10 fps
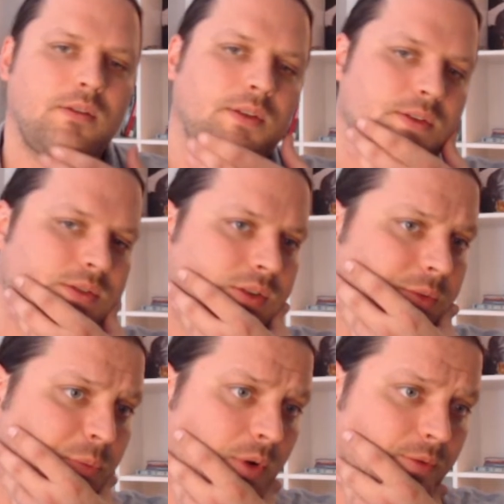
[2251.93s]
This is a
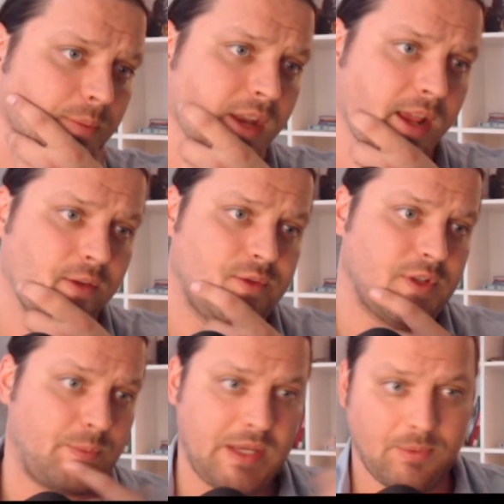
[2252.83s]
good point from Daniel.
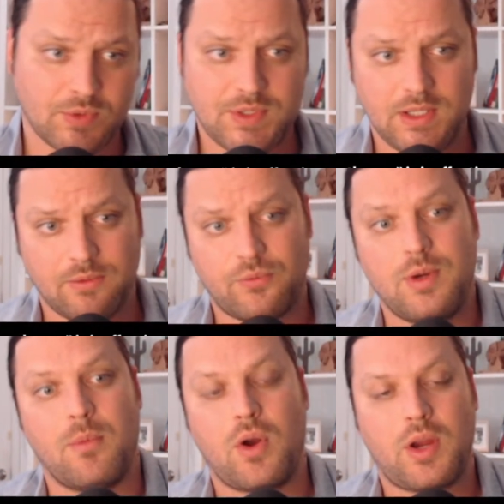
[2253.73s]
Says people see the
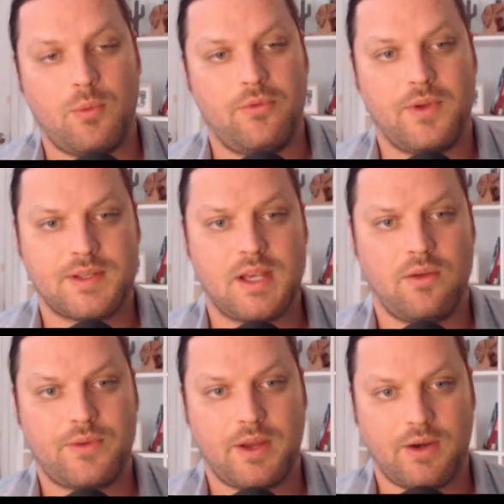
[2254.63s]
free market will fix
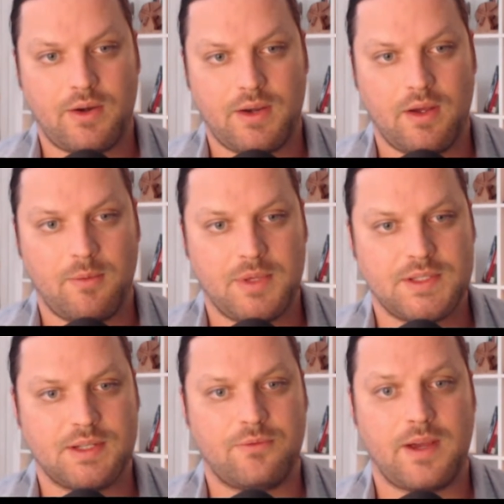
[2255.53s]
healthcare
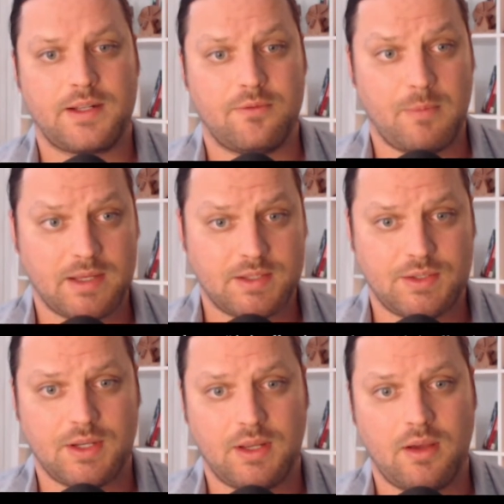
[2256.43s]
is ineffective
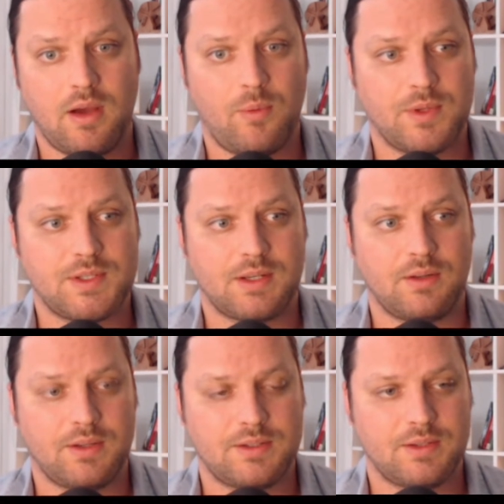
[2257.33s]
messaging when
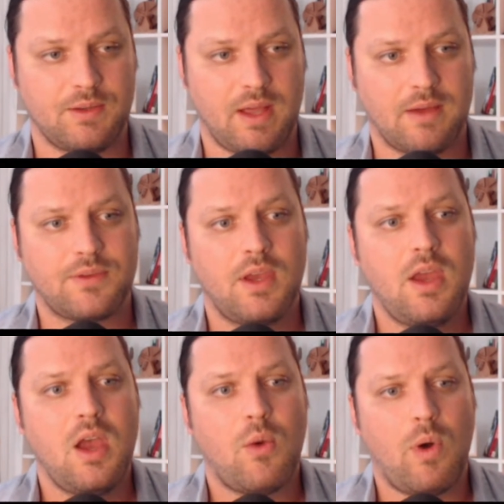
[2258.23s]
signaling to the left.
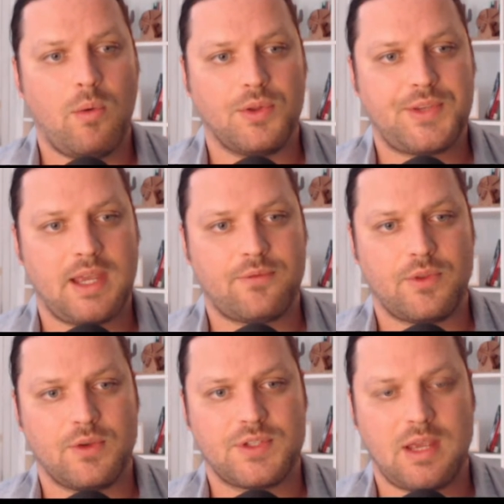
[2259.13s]
What will it take for
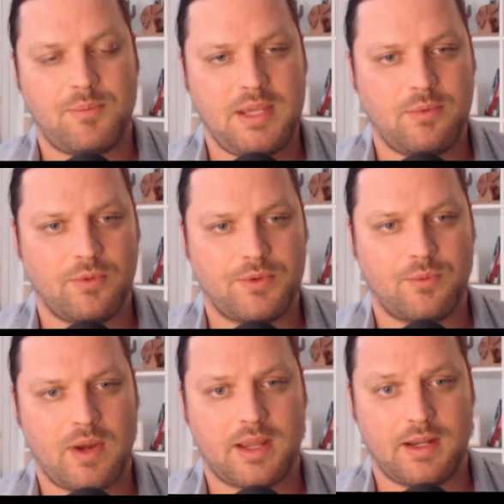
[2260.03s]
those same people to
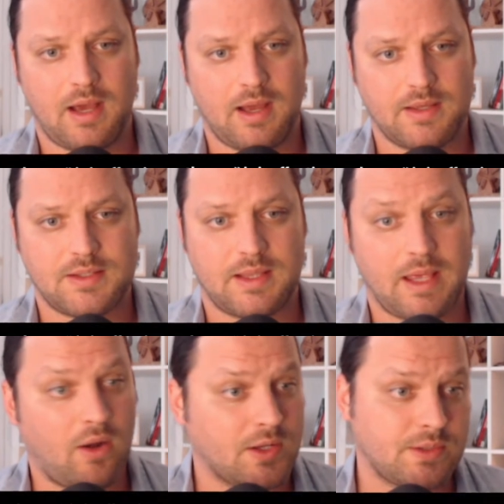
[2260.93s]
recognize that
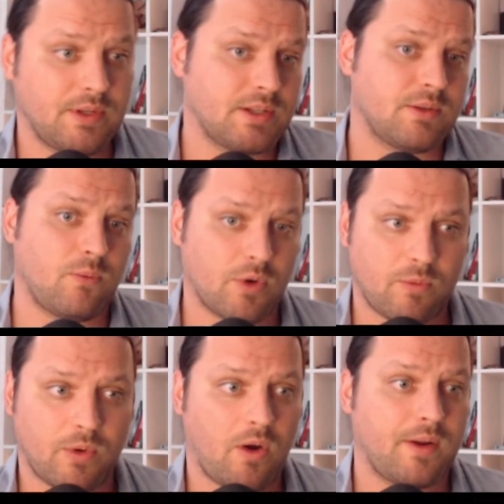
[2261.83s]
that also doesn't
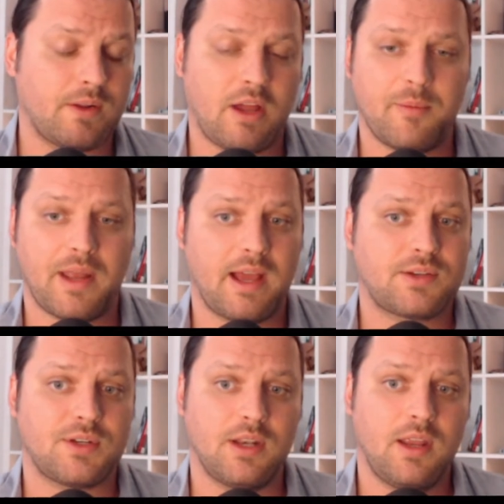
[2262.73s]
work regarding climate
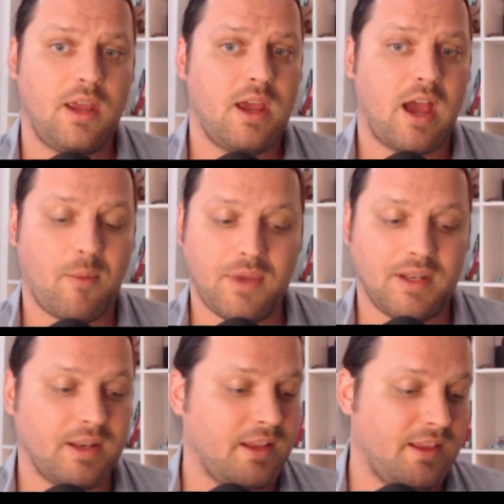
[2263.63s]
action? I
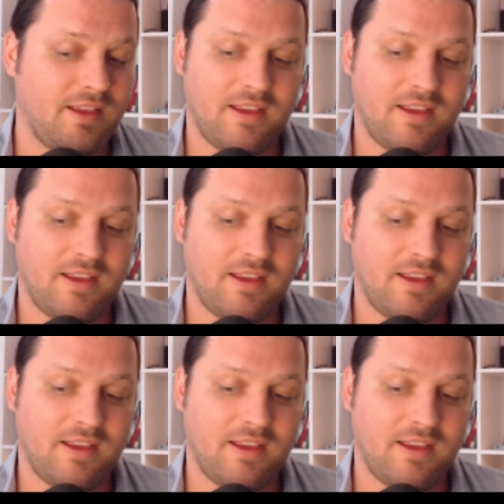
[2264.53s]
mean,